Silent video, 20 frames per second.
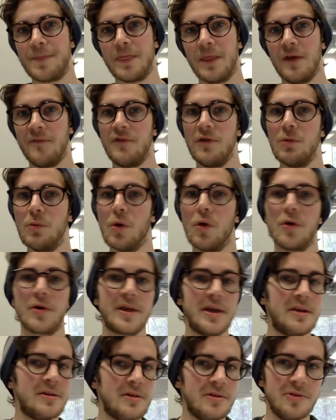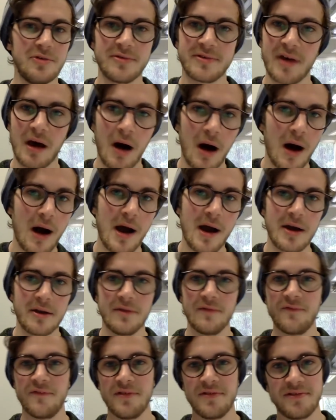If you walk in and you're tired
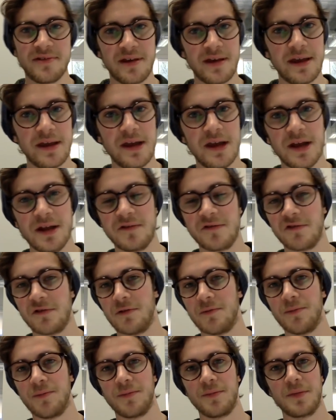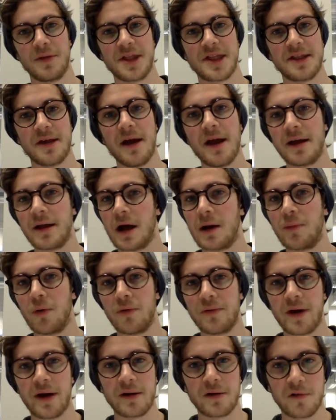and fatigued from staying up all
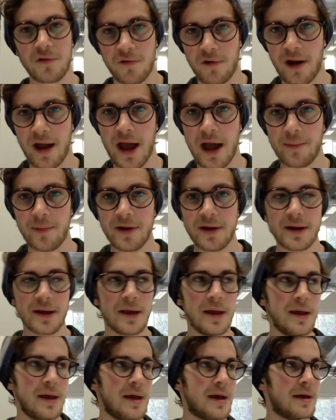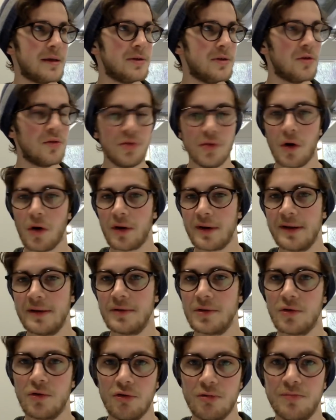night cramming, you're not in
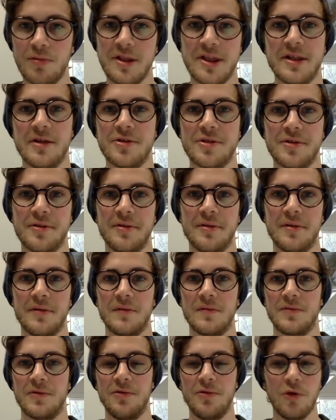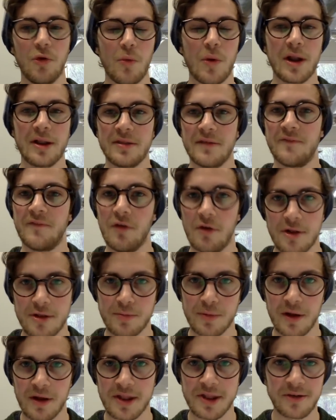a good position to do well in the first
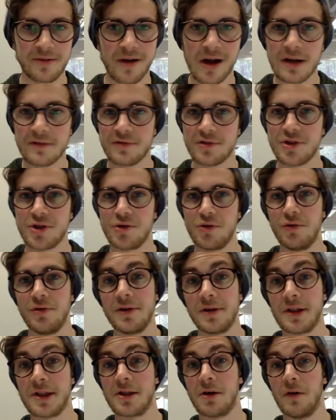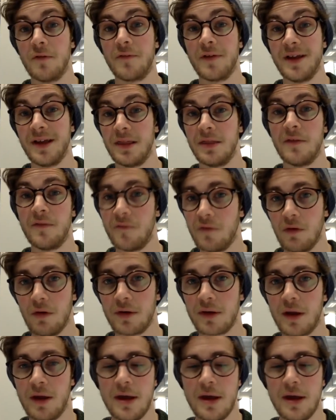place. You're kind of shooting yourself in the foot.